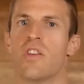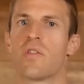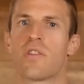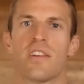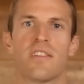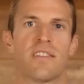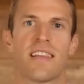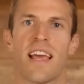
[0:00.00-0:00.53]
you
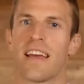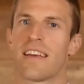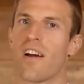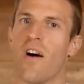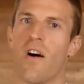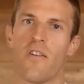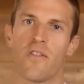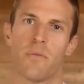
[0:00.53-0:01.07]
can take
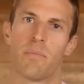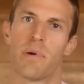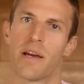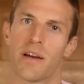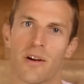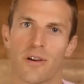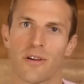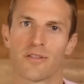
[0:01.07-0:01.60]
all the
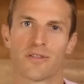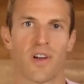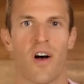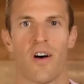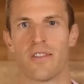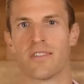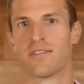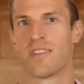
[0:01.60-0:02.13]
pills,
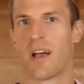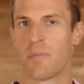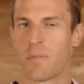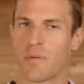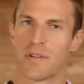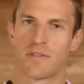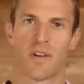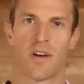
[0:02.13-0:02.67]
all the
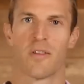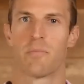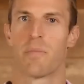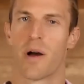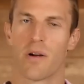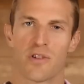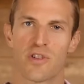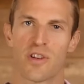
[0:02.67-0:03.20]
supplements, all the
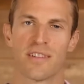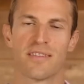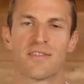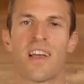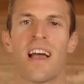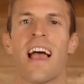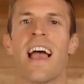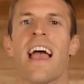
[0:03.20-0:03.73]

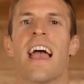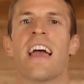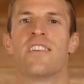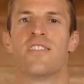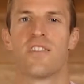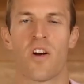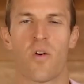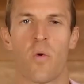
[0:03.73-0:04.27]
potions,
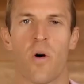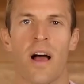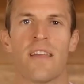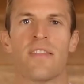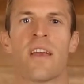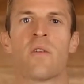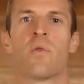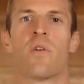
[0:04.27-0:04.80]
and you know
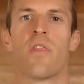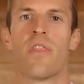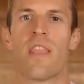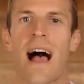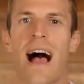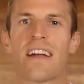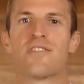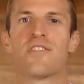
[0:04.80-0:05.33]
what? They will
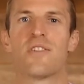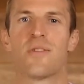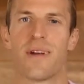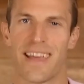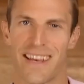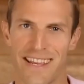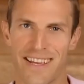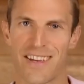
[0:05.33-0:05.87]
not do
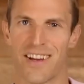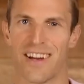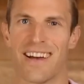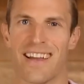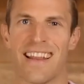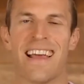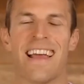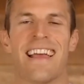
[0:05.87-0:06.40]
any
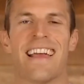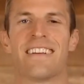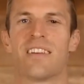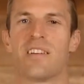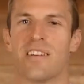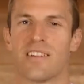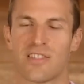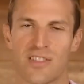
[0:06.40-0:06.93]
good
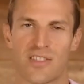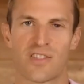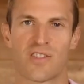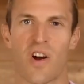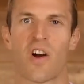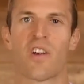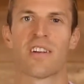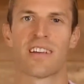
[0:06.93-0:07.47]
until you
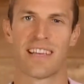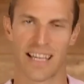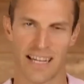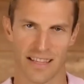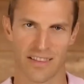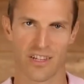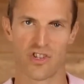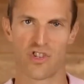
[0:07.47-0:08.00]
start
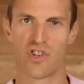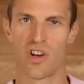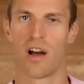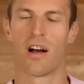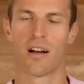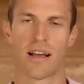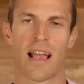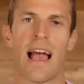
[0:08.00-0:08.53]
getting the
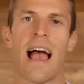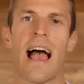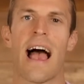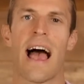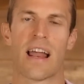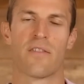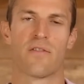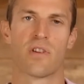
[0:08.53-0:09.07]
junk
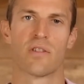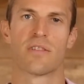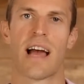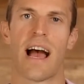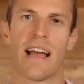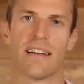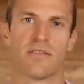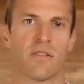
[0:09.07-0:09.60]
out of your
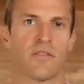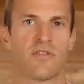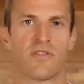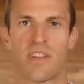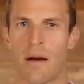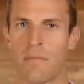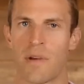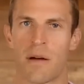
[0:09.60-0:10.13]
diet. So
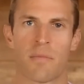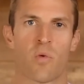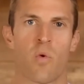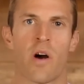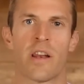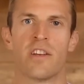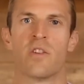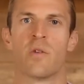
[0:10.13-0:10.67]
step number
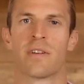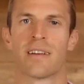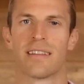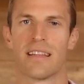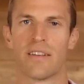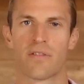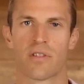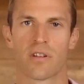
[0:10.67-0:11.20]
one in doing a
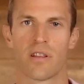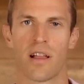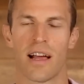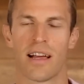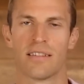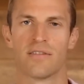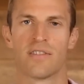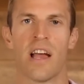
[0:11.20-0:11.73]
liver
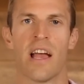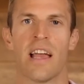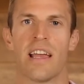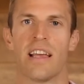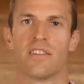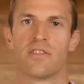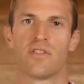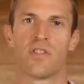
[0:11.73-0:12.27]
cleanse
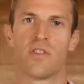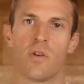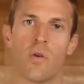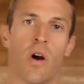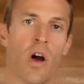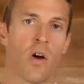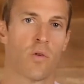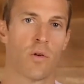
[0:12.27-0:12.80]
is
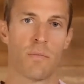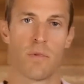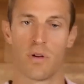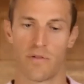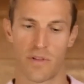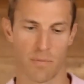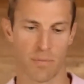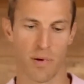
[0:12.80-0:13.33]
to
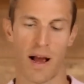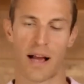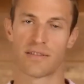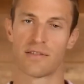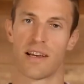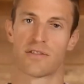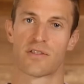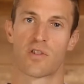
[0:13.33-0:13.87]
remove the
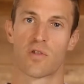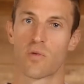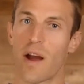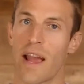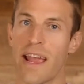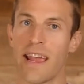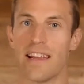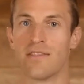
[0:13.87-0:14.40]
processed
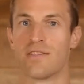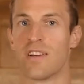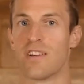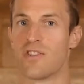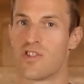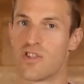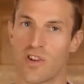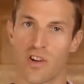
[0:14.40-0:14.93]
grains
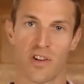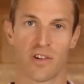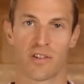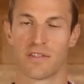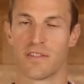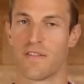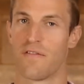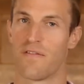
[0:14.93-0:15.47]
and
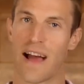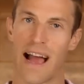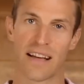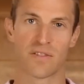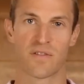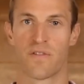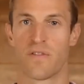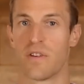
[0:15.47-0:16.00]
sugars and
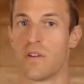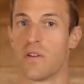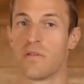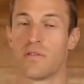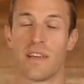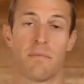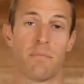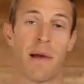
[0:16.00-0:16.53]
fast
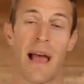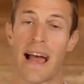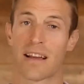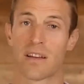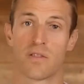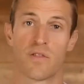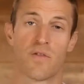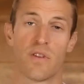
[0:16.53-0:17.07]
foods and
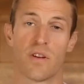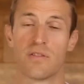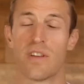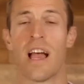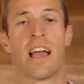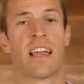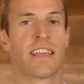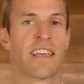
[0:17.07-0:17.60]
packaged foods.
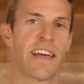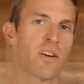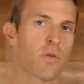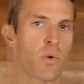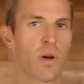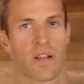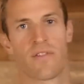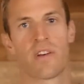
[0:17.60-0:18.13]
Get
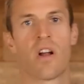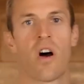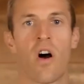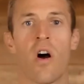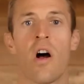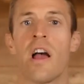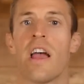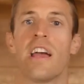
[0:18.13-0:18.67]
rid of it
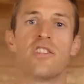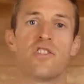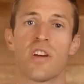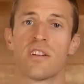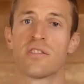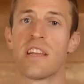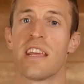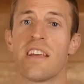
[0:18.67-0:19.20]
all and
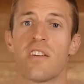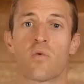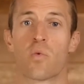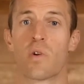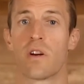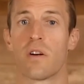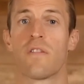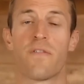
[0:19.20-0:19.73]
just eat
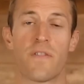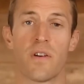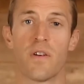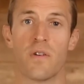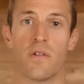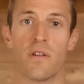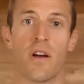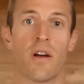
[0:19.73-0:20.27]
real
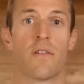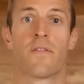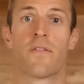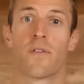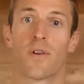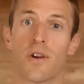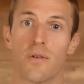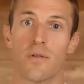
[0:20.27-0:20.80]
food,
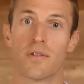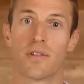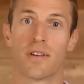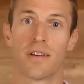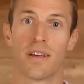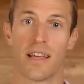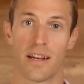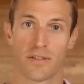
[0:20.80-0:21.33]
fruit
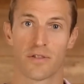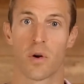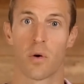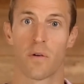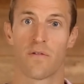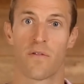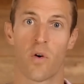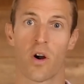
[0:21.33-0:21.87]
in its
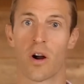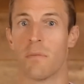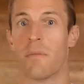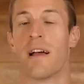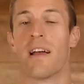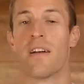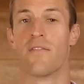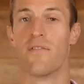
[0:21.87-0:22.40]
whole form
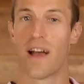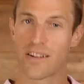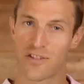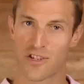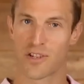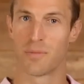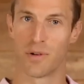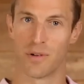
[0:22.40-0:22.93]

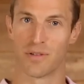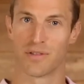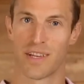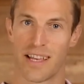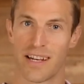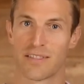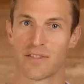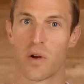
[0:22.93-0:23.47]
vegetables
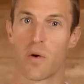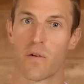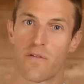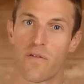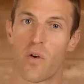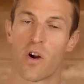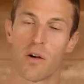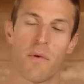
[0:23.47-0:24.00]
in its whole
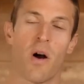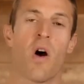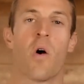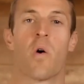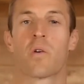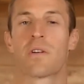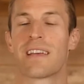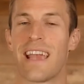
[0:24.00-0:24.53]
form,
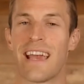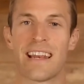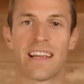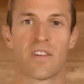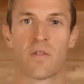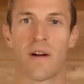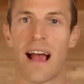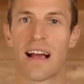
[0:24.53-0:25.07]

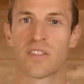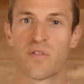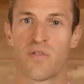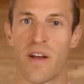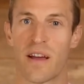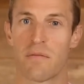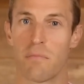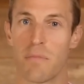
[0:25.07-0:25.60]
organic grass
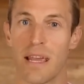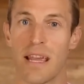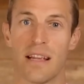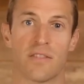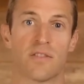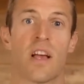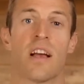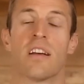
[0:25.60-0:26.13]
fed
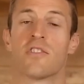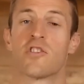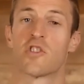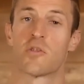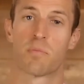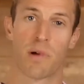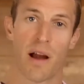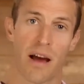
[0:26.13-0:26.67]
meats,
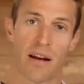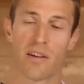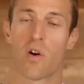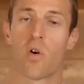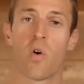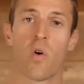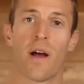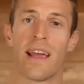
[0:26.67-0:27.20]
sprouted
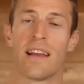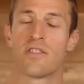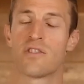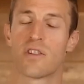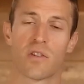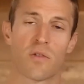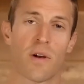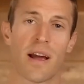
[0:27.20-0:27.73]
whole
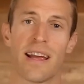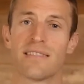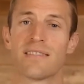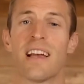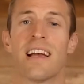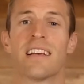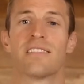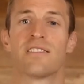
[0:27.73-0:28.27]
ancient
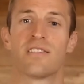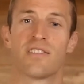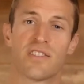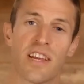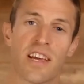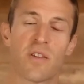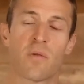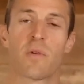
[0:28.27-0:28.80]
grains.
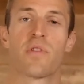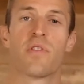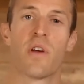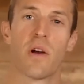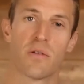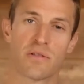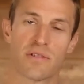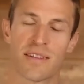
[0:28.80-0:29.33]
Stick with
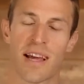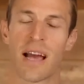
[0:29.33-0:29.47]
those